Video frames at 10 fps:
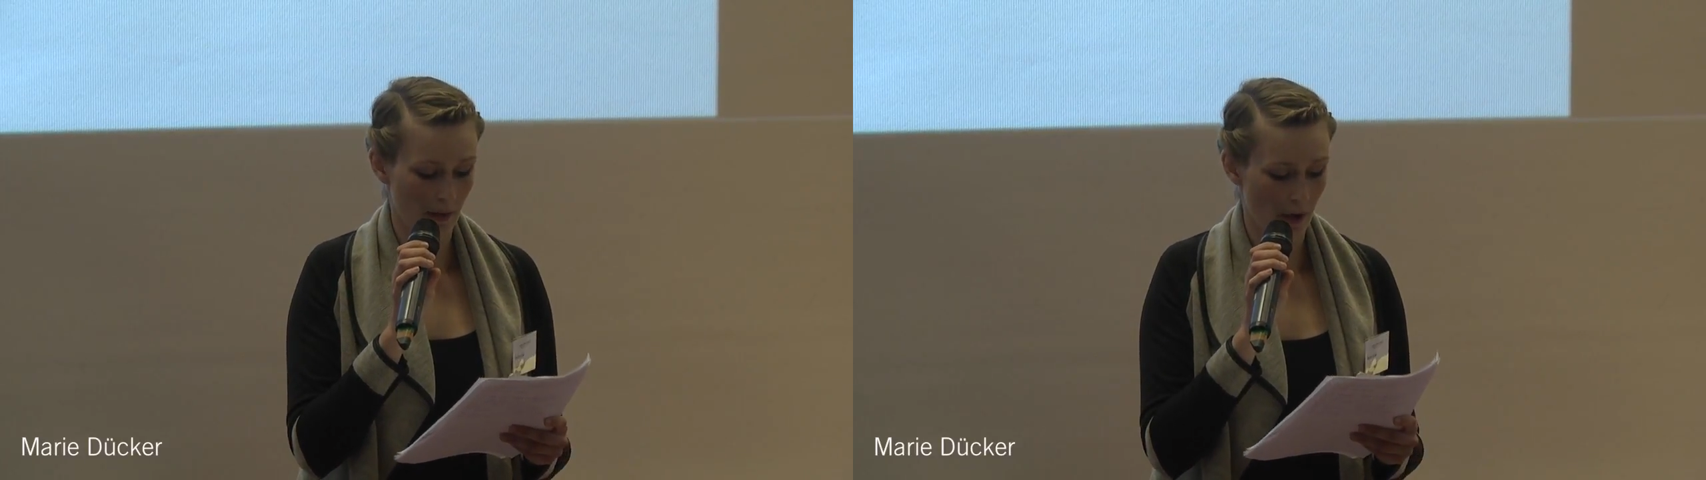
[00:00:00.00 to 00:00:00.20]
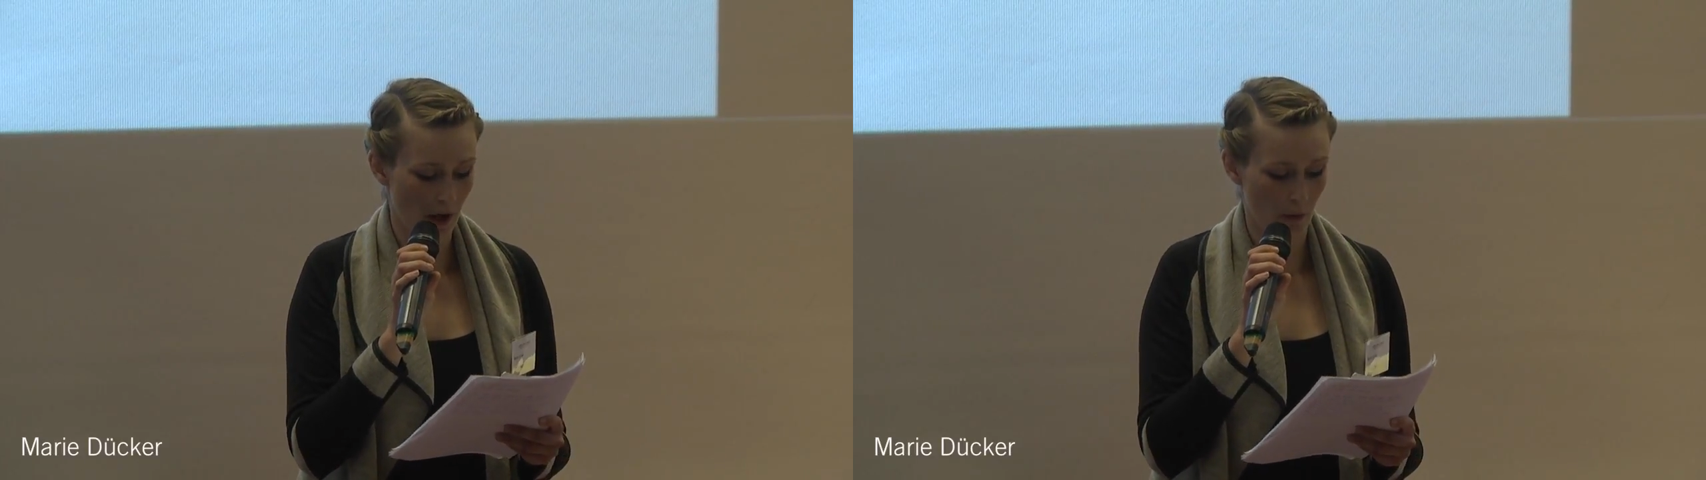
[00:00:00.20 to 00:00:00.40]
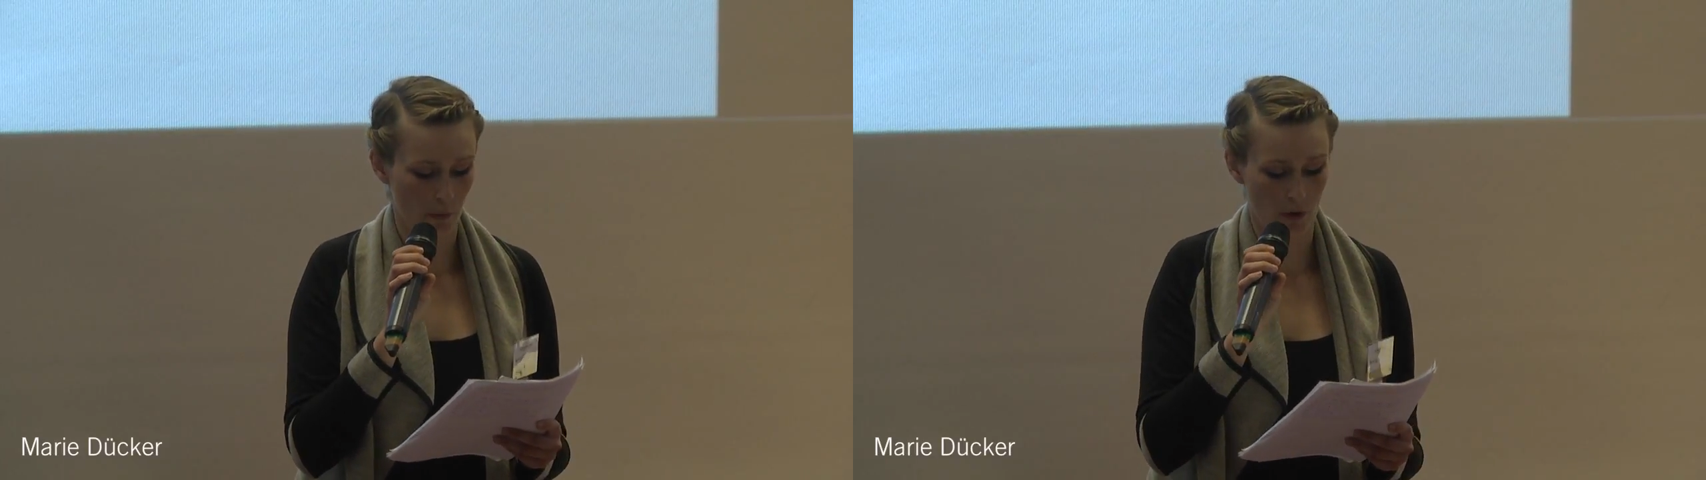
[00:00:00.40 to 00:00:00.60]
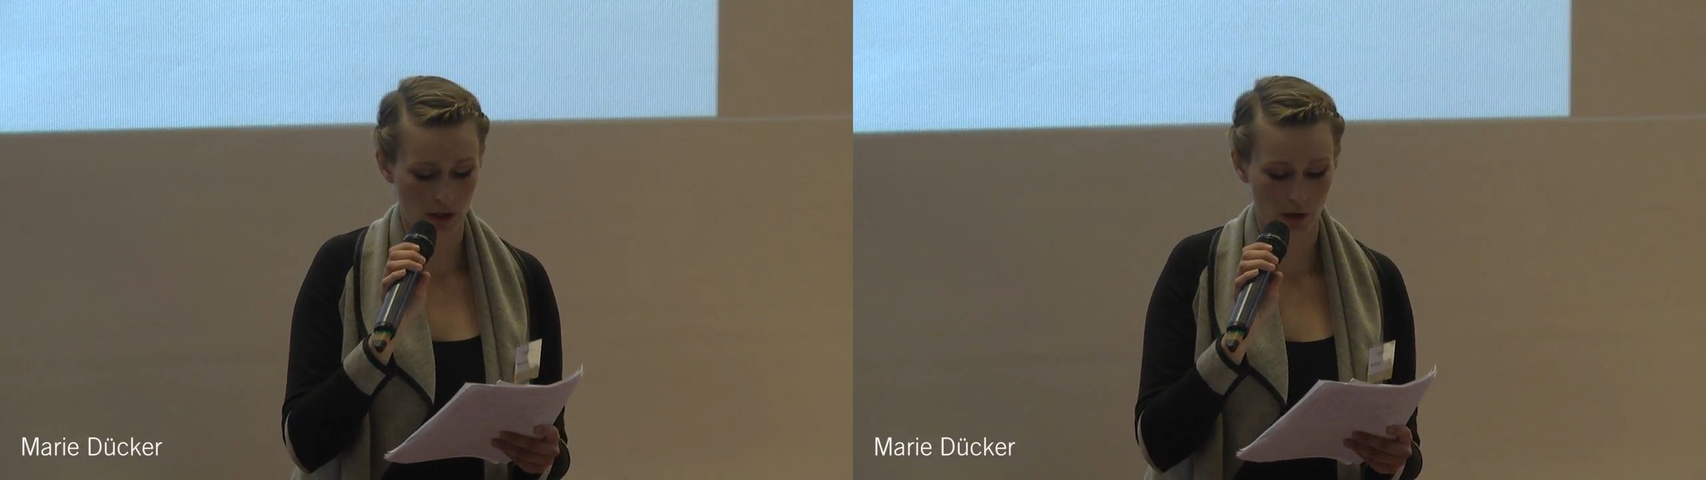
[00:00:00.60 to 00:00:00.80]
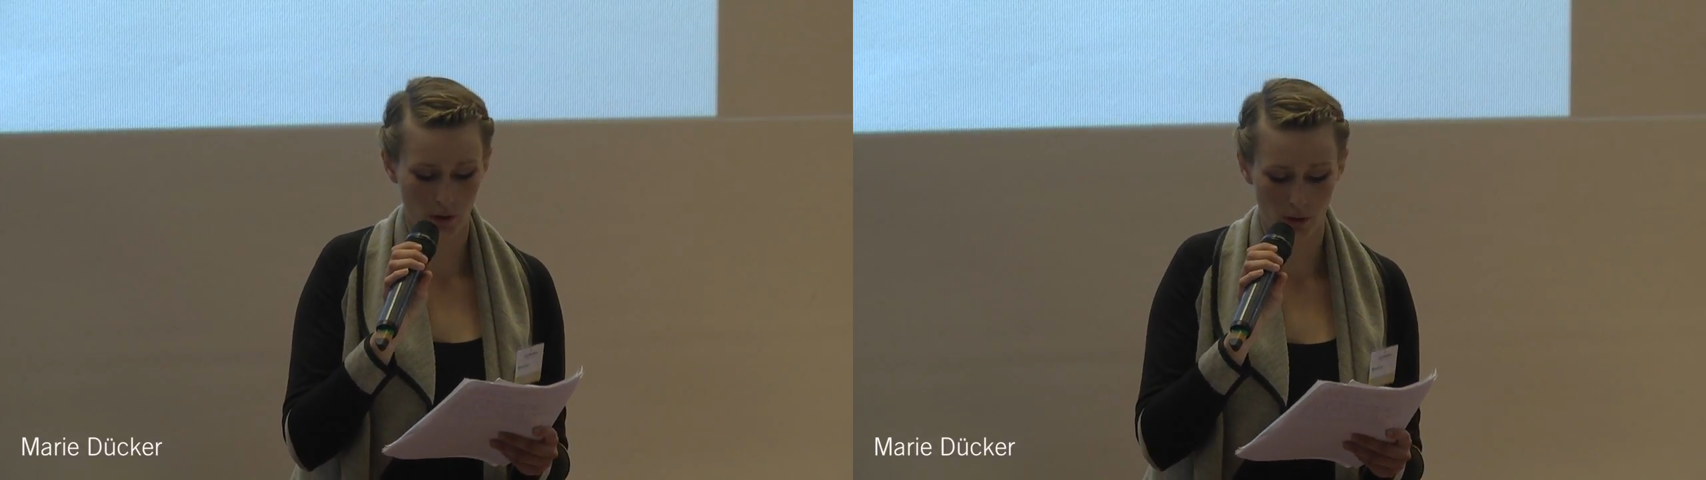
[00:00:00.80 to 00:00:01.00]
about what
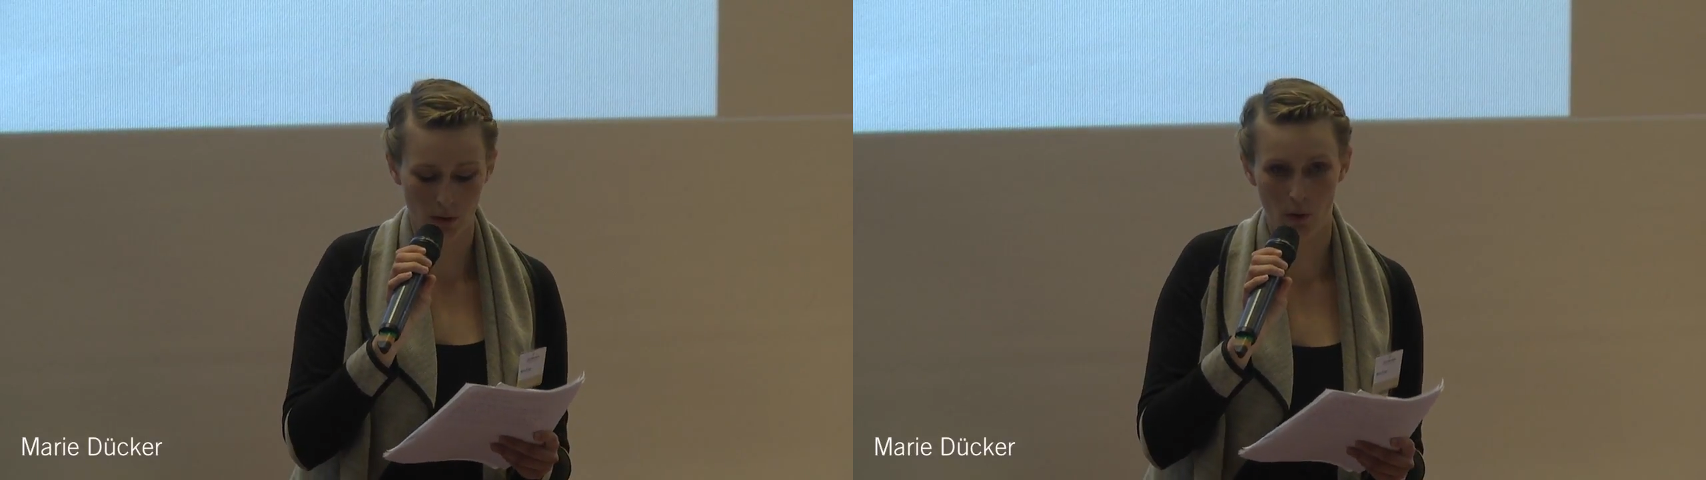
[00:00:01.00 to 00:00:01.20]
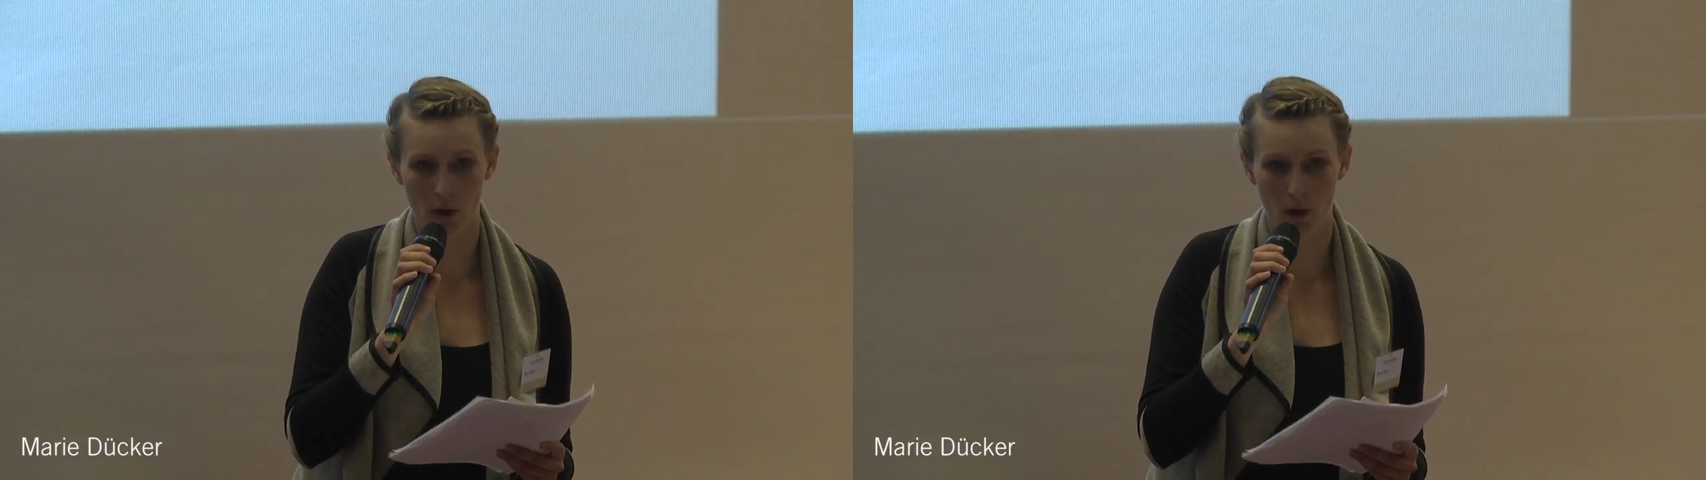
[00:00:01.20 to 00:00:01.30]
to do